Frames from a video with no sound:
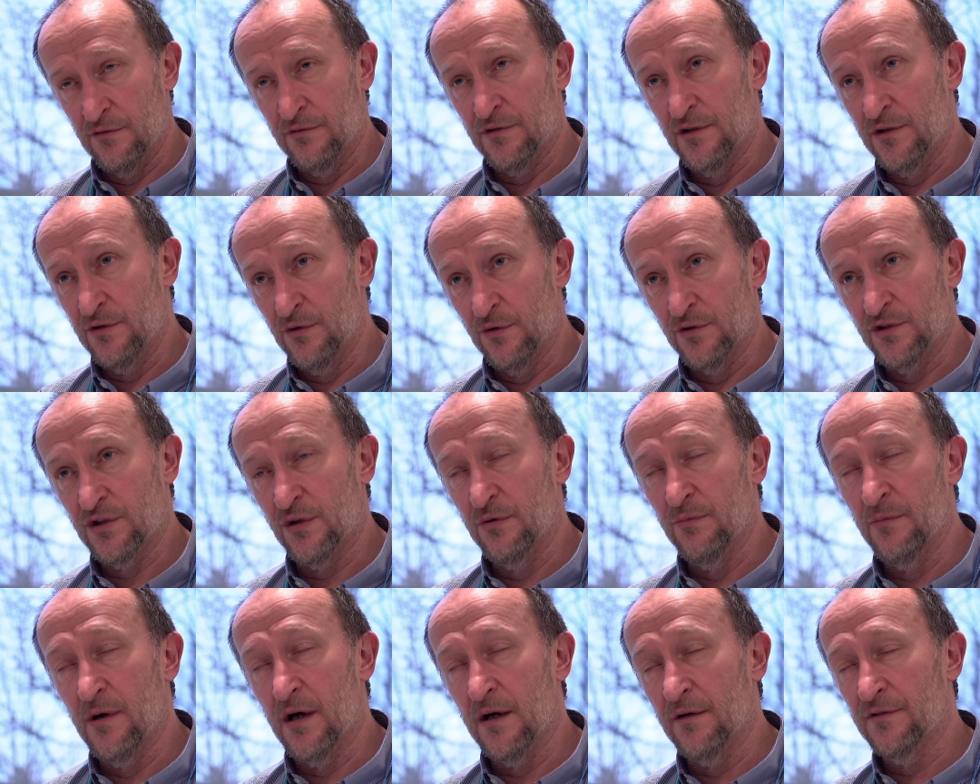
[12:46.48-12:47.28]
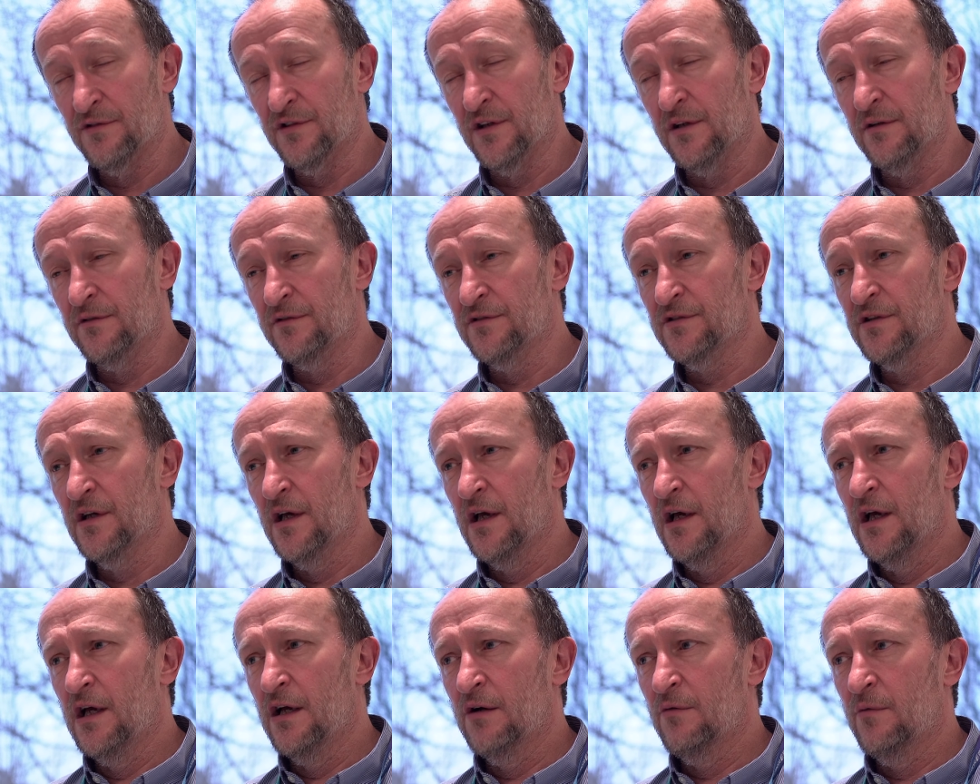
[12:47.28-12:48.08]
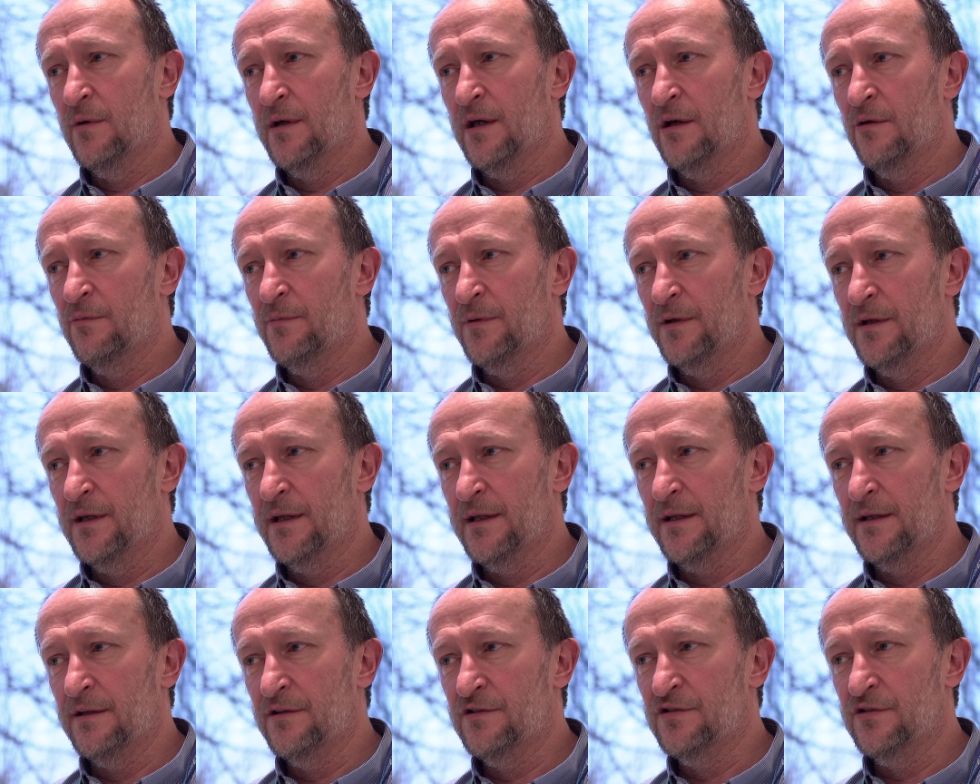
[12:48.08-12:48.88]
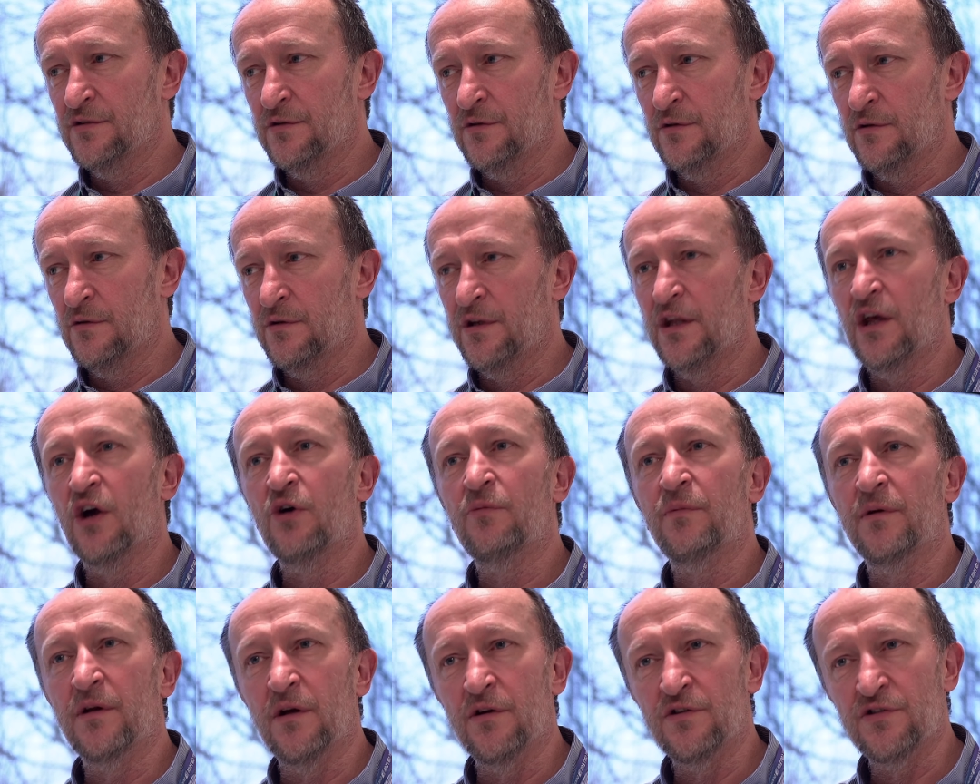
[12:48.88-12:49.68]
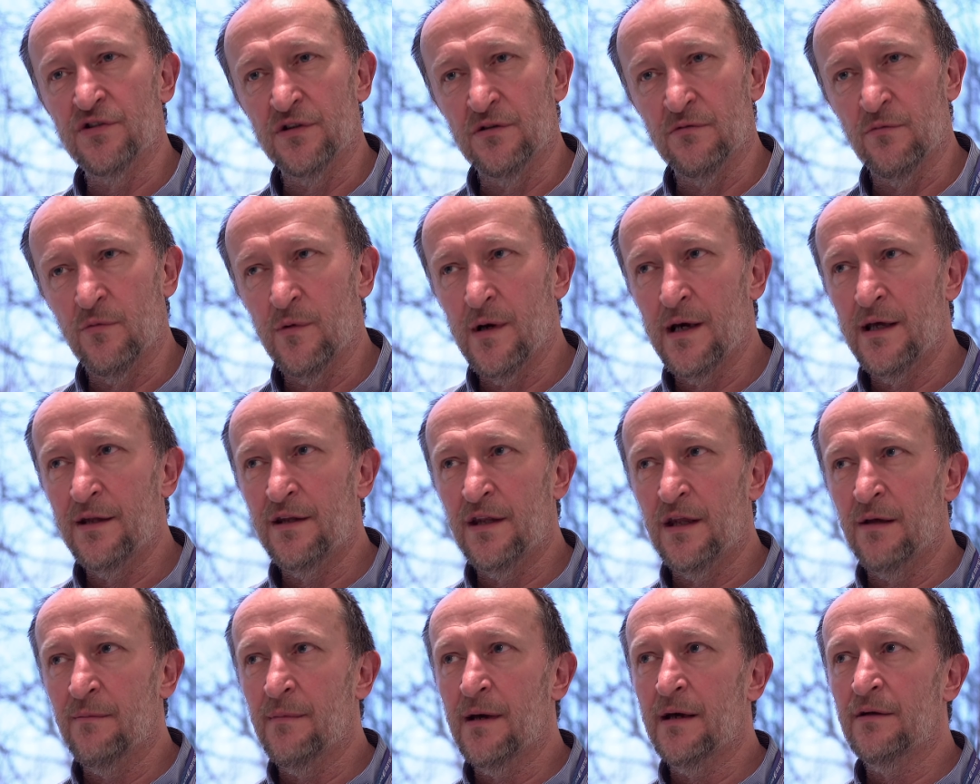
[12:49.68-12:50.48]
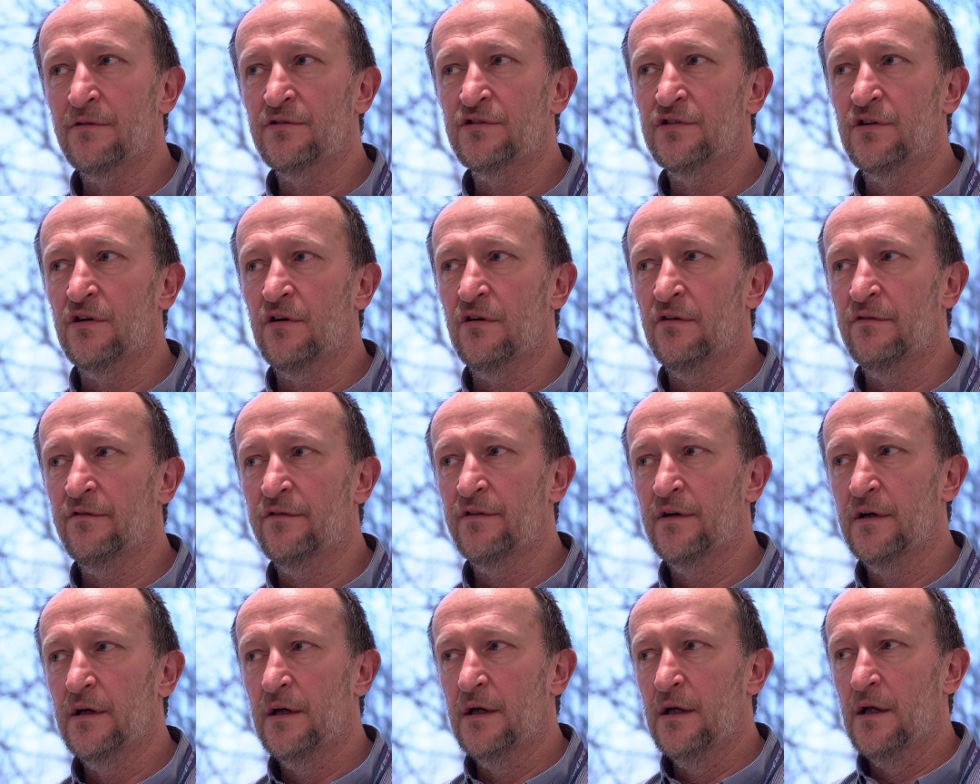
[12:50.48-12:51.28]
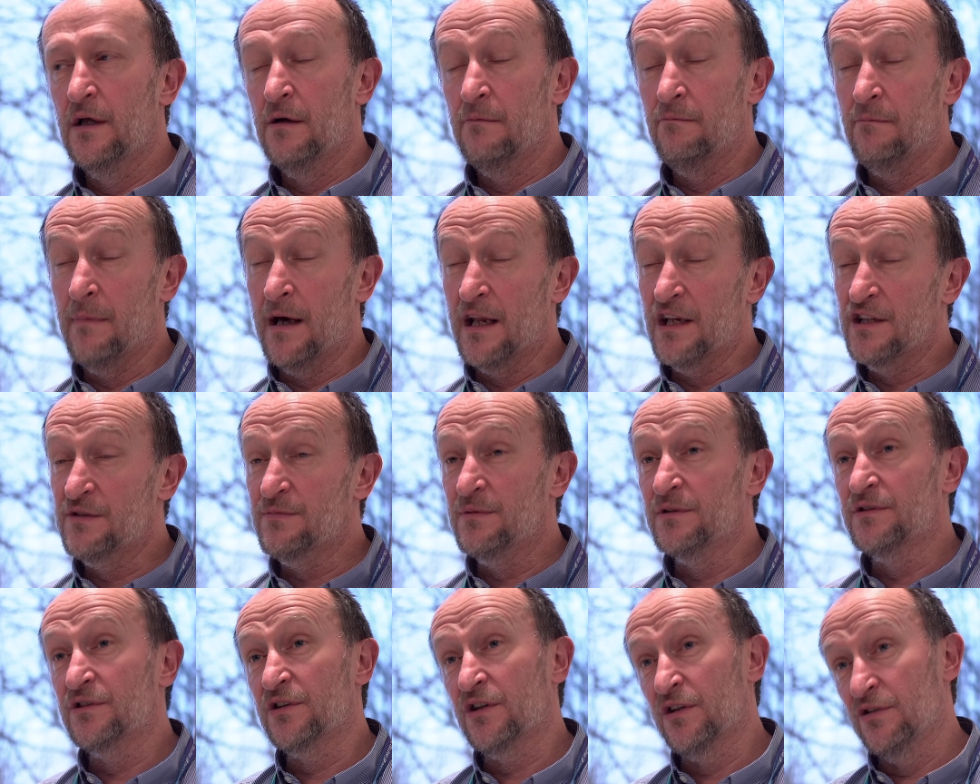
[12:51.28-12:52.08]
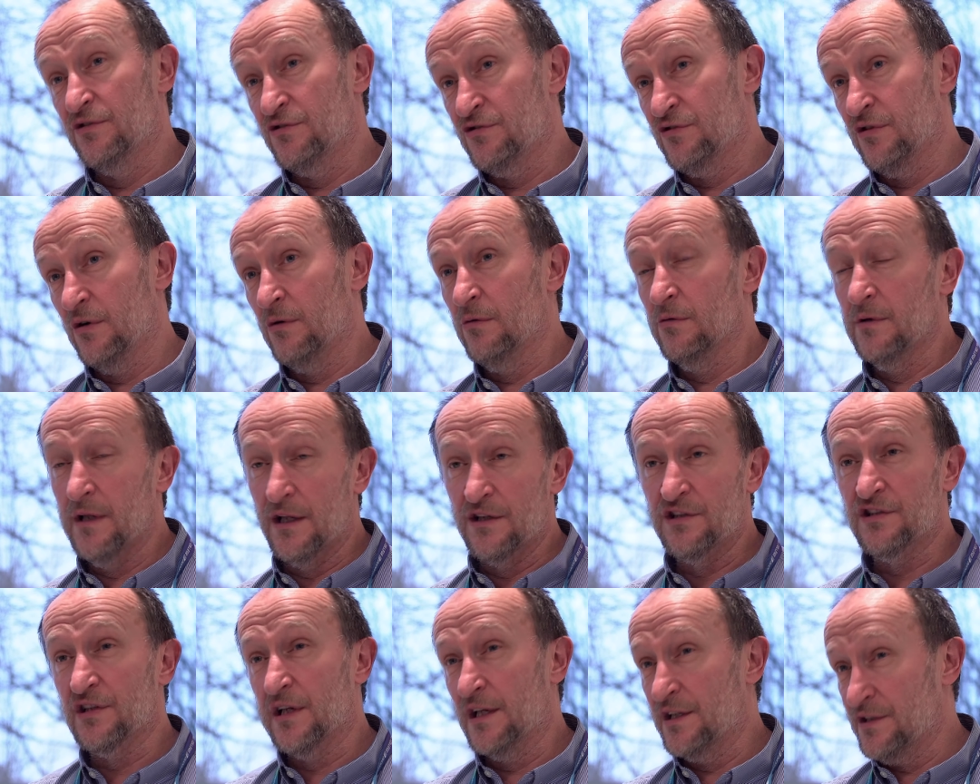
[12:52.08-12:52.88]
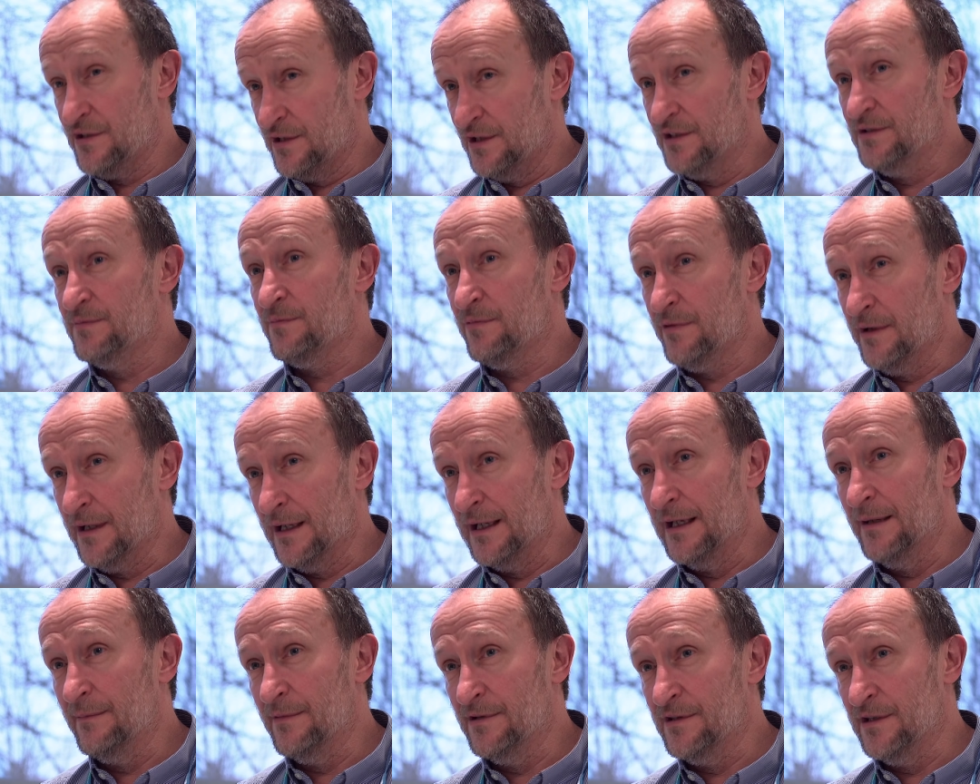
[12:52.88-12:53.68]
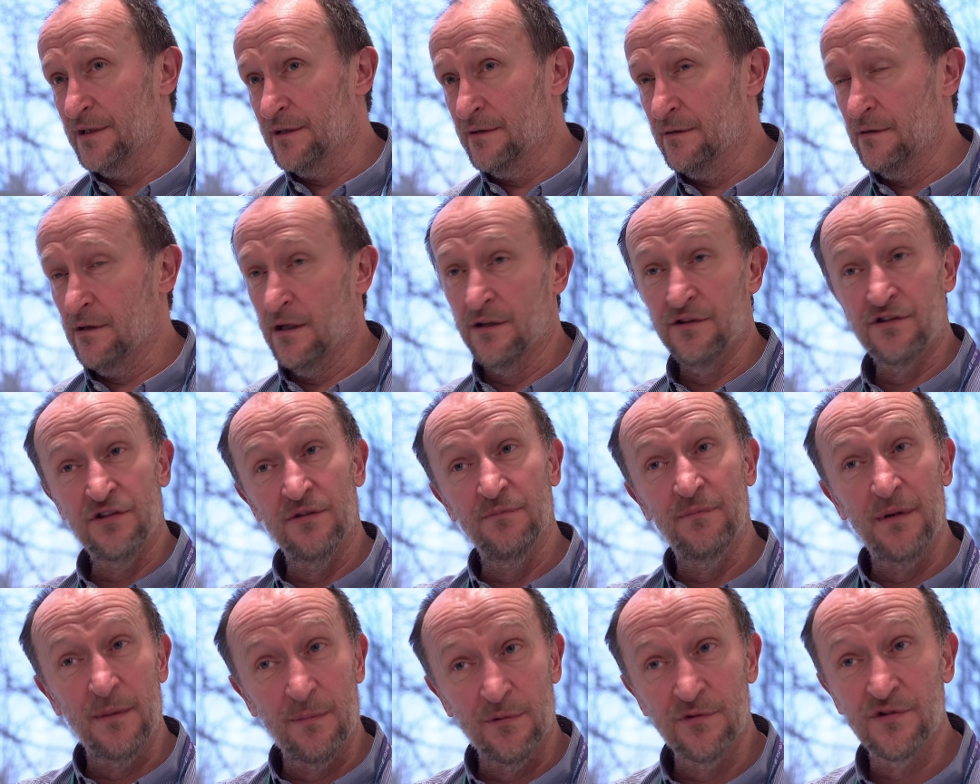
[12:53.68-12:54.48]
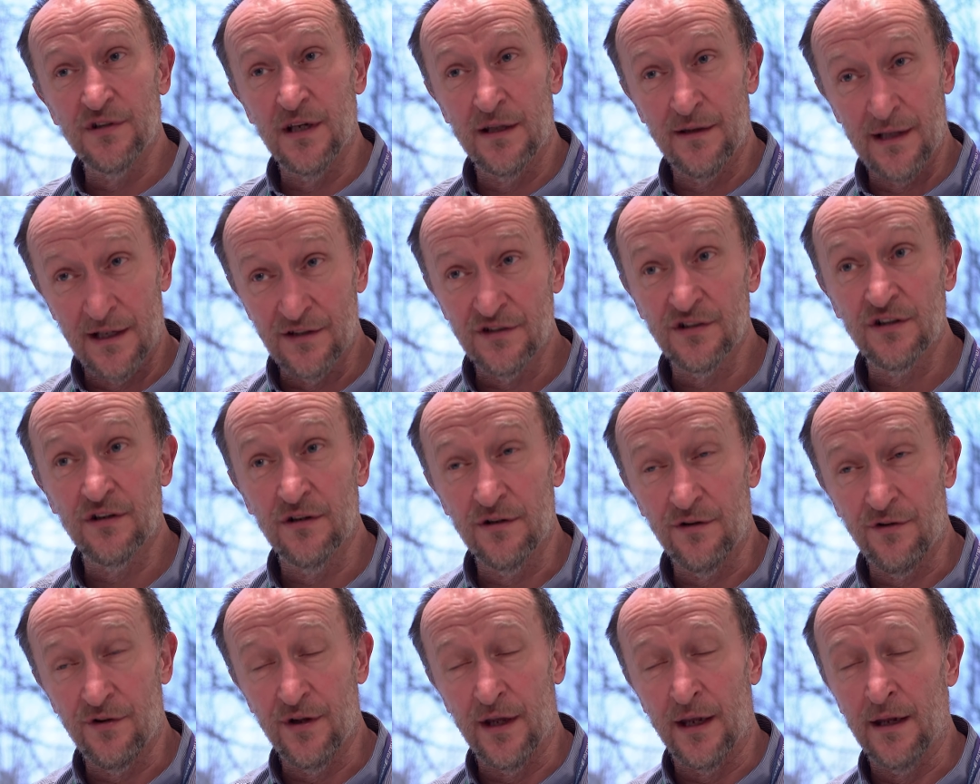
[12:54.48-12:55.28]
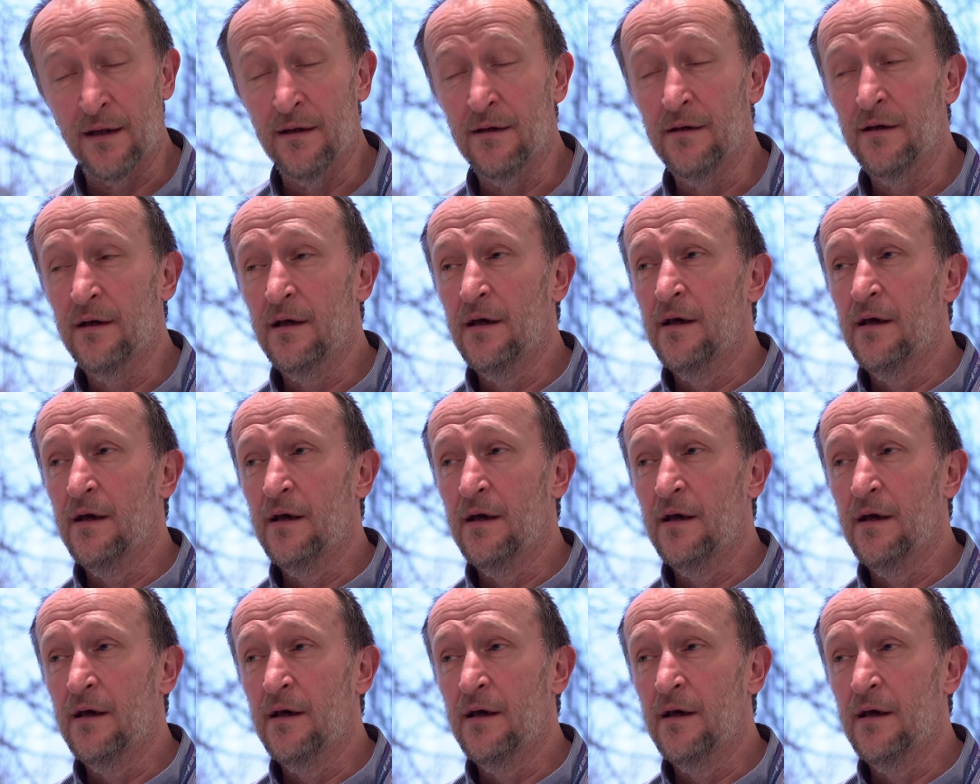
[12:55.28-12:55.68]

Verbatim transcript: 200 nautical mile zones, we open into the open ocean, where the amount of management, control, legislation is pretty limited. And some people say that's a good thing.